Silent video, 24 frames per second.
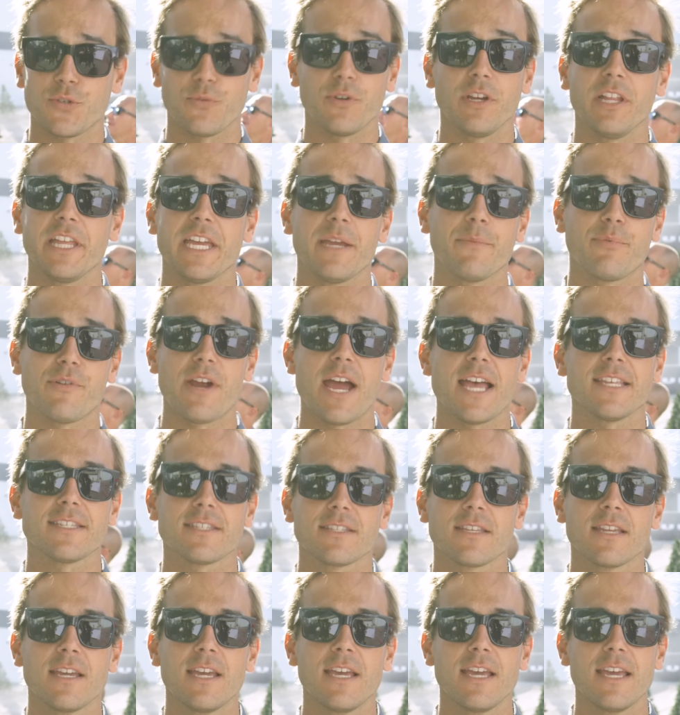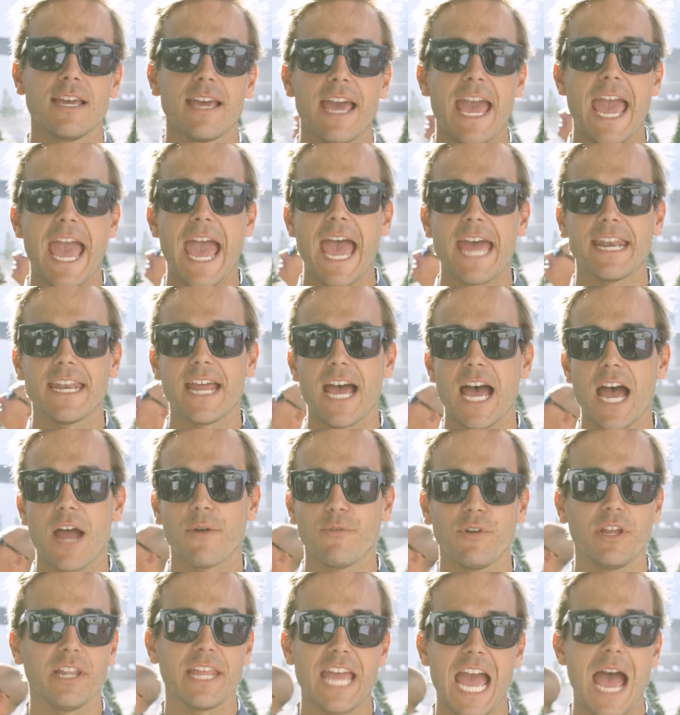really impressed and
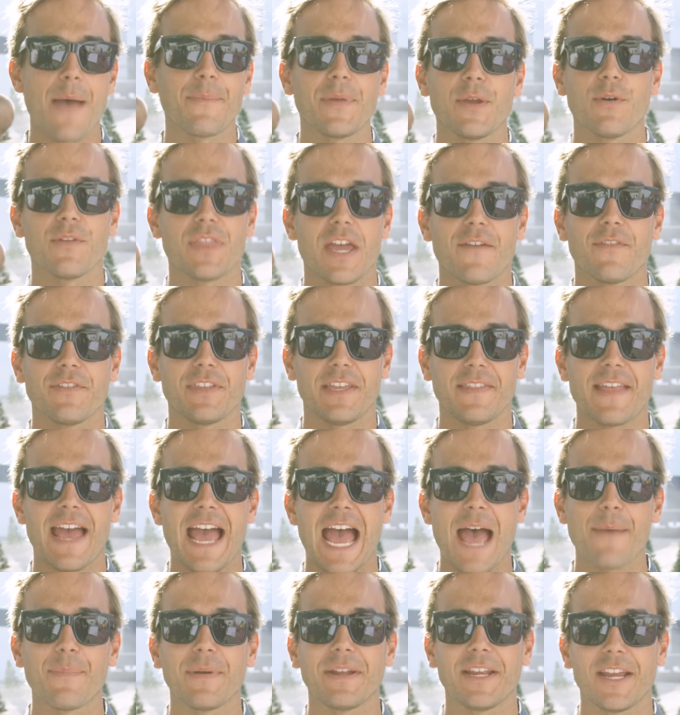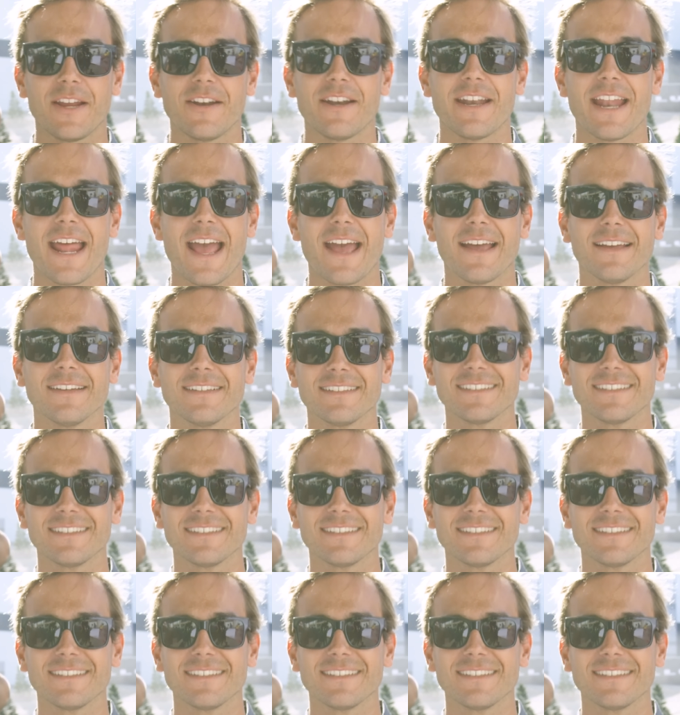really happy with everything that happened here today.